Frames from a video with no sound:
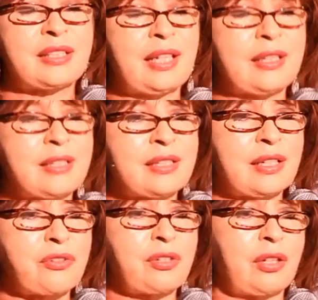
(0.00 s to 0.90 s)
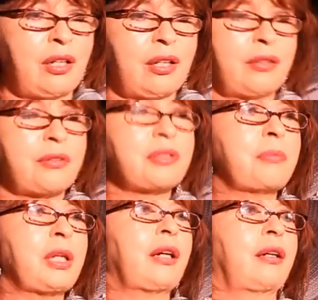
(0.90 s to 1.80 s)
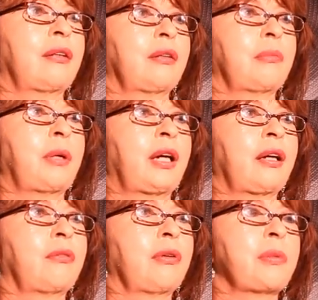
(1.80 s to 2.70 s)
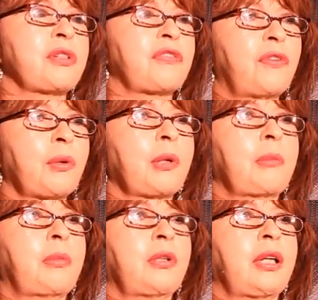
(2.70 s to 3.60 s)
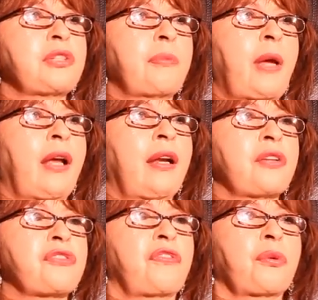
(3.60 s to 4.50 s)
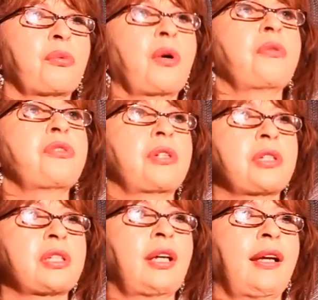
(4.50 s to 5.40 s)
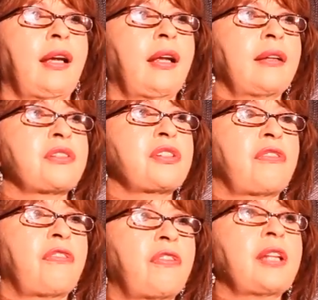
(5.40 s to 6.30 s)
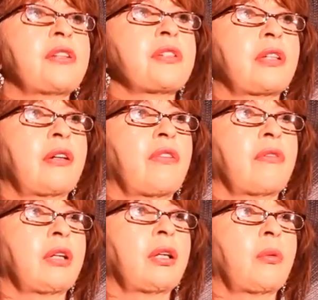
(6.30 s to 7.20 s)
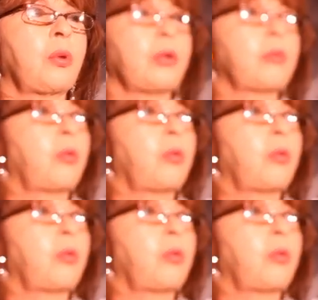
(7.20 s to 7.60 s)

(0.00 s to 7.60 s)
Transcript: It's such an honor to be honored by a group as formidable as PEN, as ferocious in its defense of the written word,